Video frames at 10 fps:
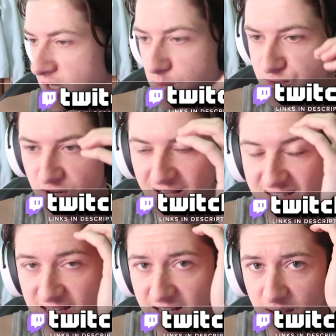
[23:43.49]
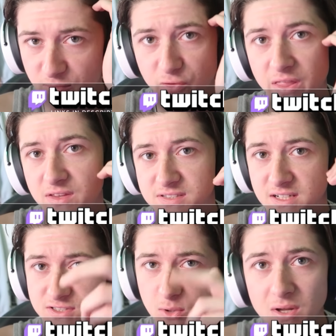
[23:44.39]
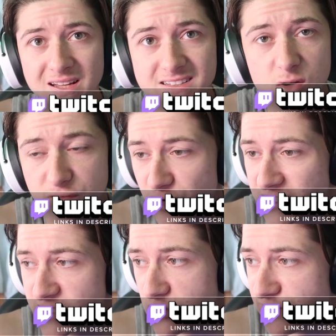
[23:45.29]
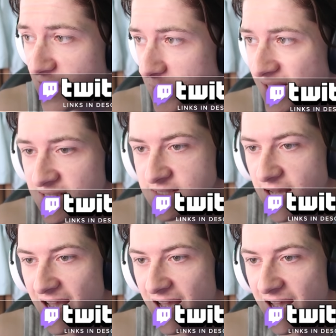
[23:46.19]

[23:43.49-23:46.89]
Uh, we're trying to get 10k before the end of this year. So tell your friends, tell your family.